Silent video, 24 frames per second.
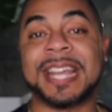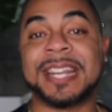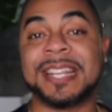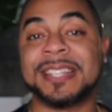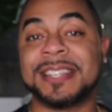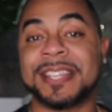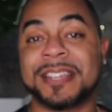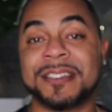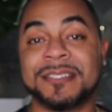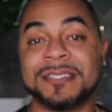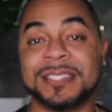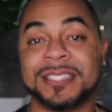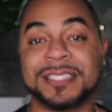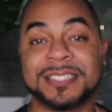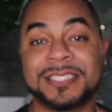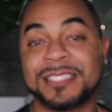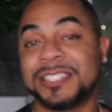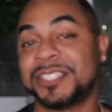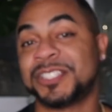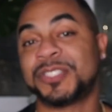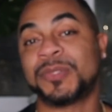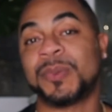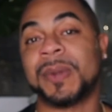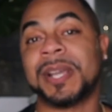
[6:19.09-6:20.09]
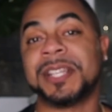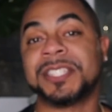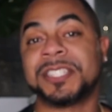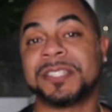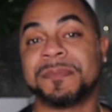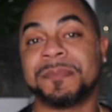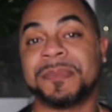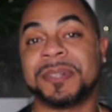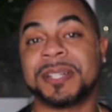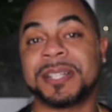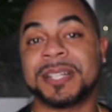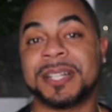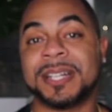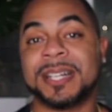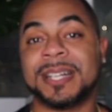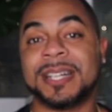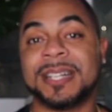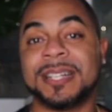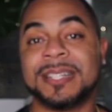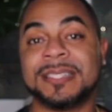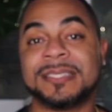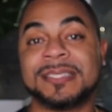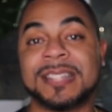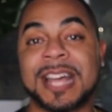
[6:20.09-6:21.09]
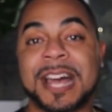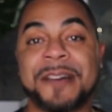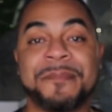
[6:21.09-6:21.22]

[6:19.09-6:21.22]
anything on this situation because,